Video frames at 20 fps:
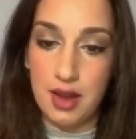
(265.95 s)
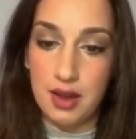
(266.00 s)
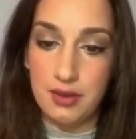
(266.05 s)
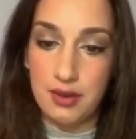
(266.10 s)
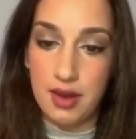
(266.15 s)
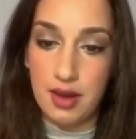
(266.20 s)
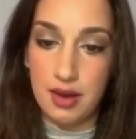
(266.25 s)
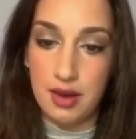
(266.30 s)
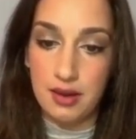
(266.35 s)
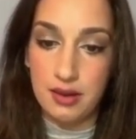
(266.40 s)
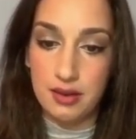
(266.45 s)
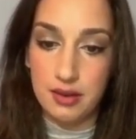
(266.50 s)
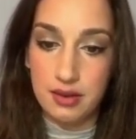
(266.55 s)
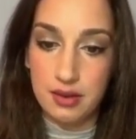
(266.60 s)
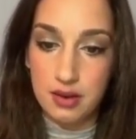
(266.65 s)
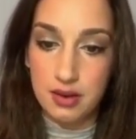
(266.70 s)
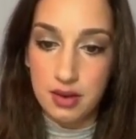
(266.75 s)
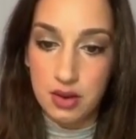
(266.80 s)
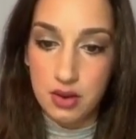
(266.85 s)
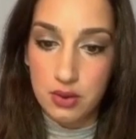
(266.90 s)
and then
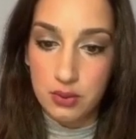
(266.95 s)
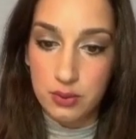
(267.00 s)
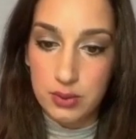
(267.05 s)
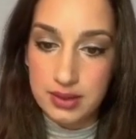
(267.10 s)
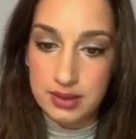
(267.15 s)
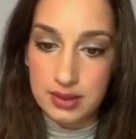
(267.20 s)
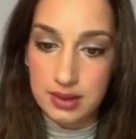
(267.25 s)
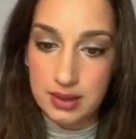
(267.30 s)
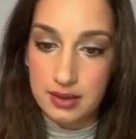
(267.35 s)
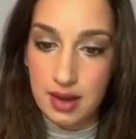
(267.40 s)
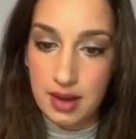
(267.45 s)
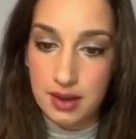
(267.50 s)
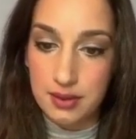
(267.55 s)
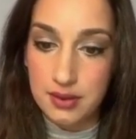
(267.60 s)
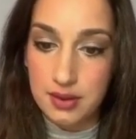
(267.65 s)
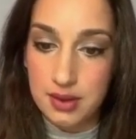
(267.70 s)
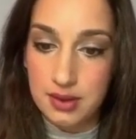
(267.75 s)
we see that